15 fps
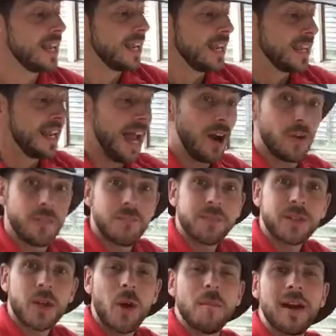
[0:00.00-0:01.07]
Now,
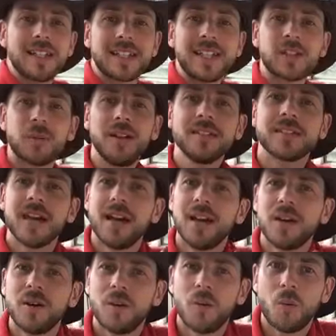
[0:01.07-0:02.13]
going back to these ones,
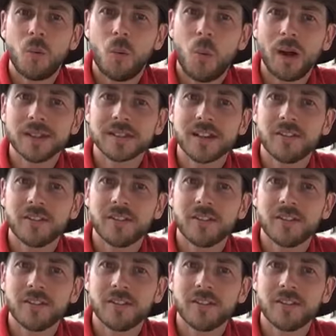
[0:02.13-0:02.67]
once